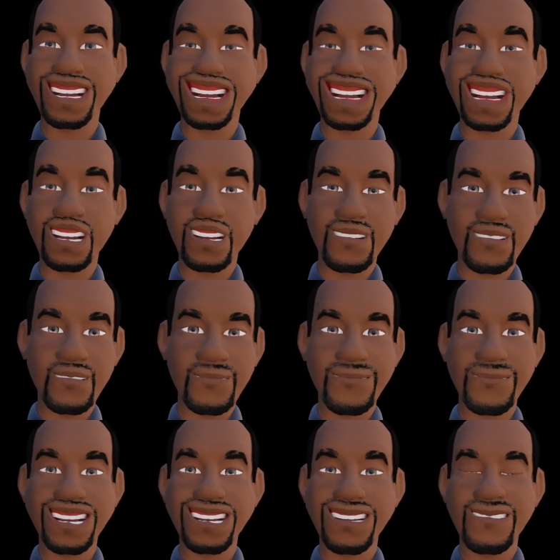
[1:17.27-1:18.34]
argue
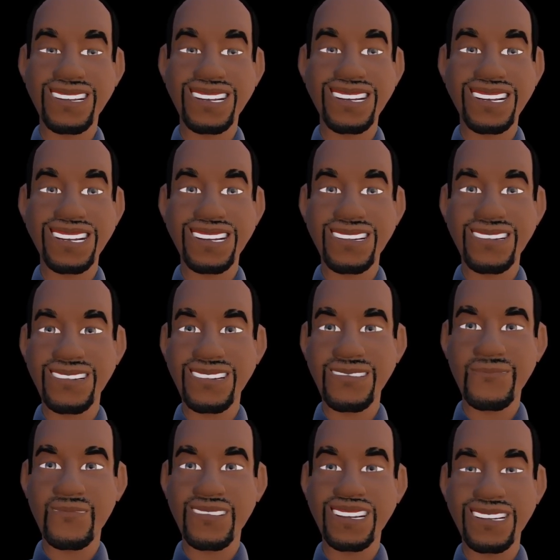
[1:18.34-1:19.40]
that
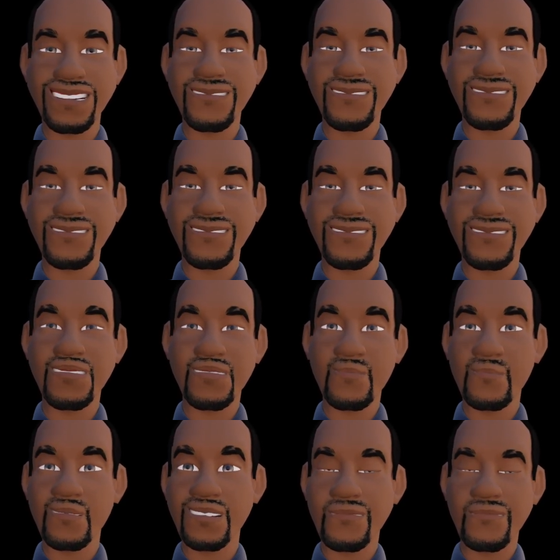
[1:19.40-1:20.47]
she in effect
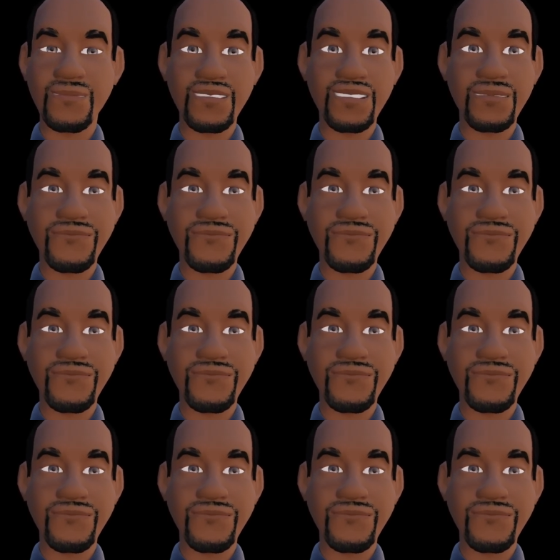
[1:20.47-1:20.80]
stole it.